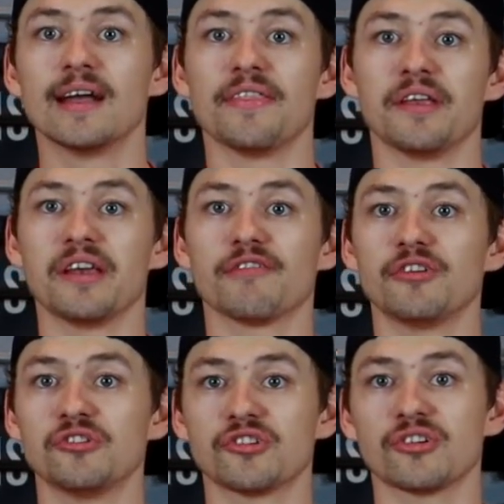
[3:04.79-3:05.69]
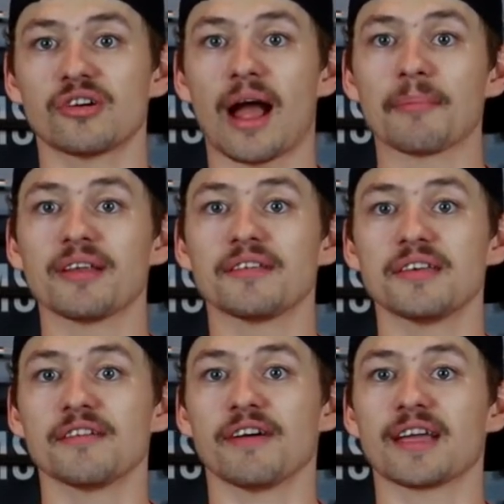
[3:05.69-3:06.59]
In the near future, I'm gonna
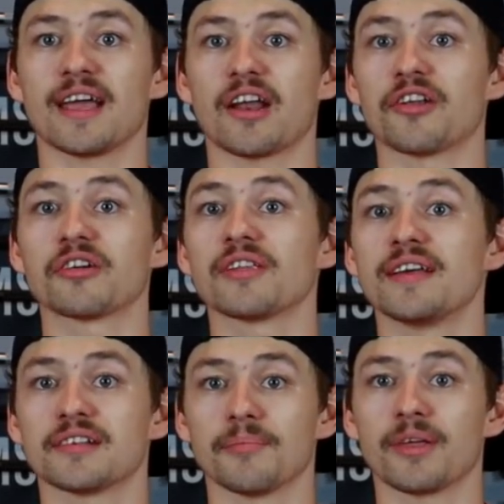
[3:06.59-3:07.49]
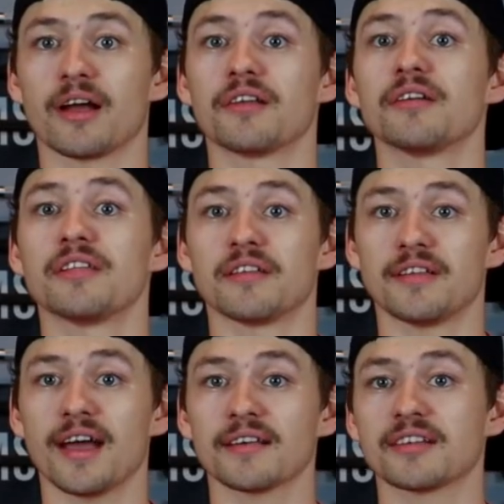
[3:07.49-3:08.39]
see if I can't underlay something underneath the
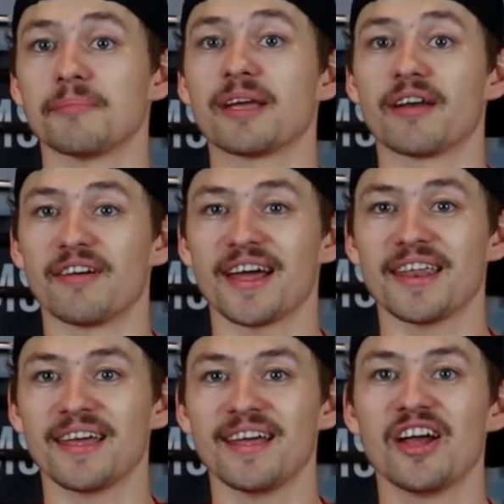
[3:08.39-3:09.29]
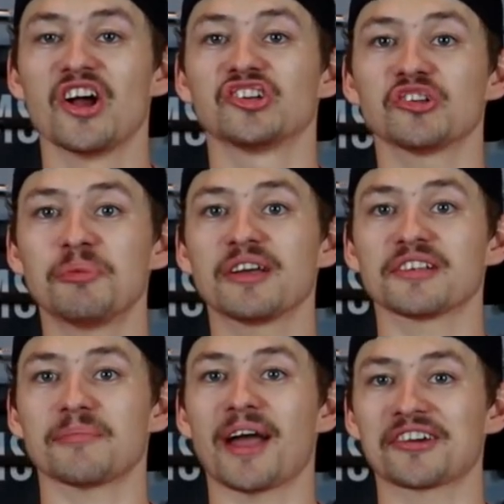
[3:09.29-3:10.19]
text to make it red, just
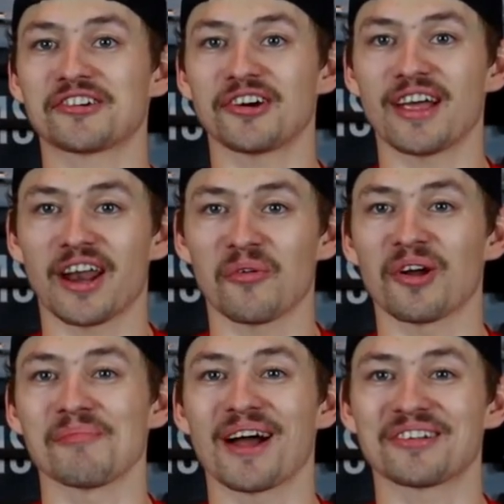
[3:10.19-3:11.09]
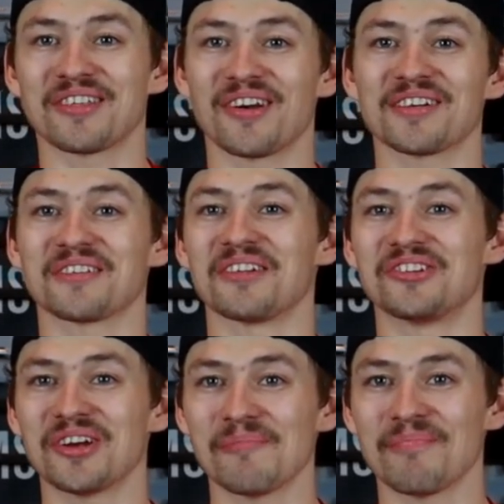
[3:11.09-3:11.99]
because I'm extra and I wanna match the rest of the
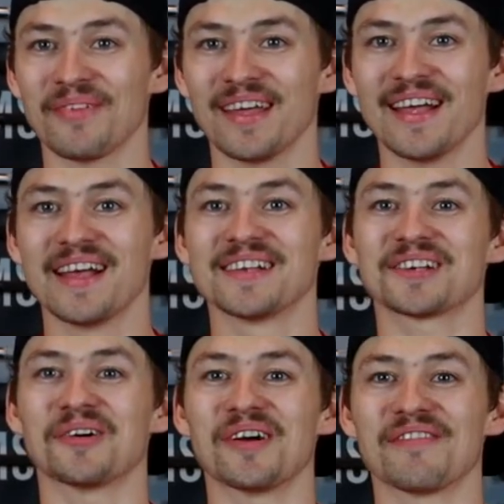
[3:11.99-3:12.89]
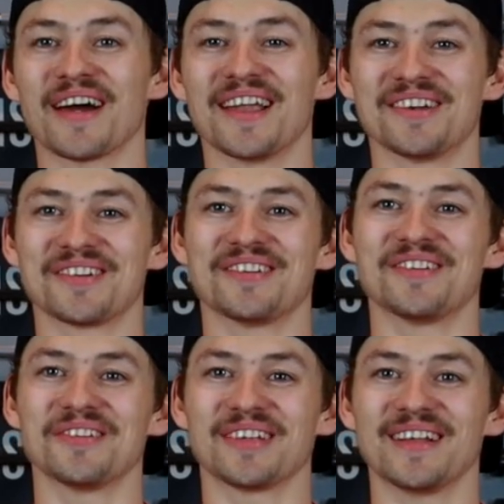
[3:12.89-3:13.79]
gym. So if that interests
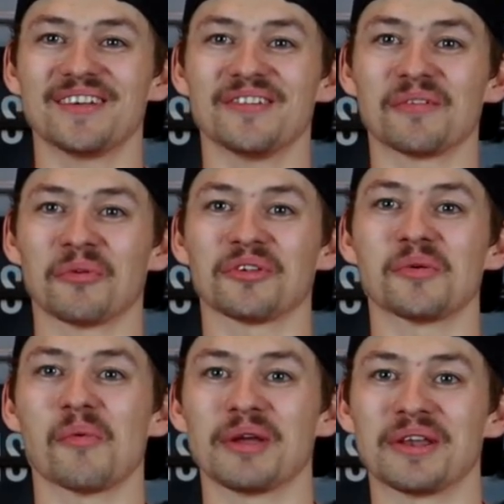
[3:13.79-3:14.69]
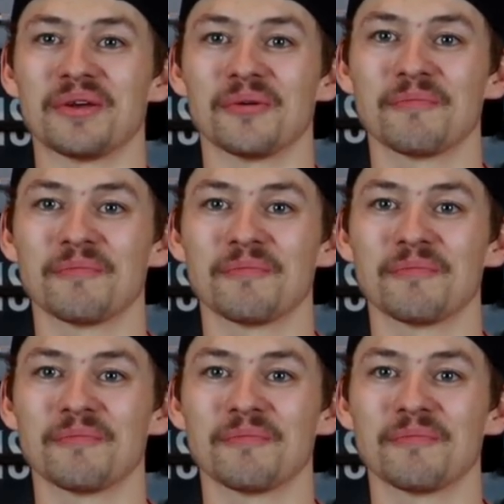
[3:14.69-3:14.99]
you, stay tuned and we'll see what we can do.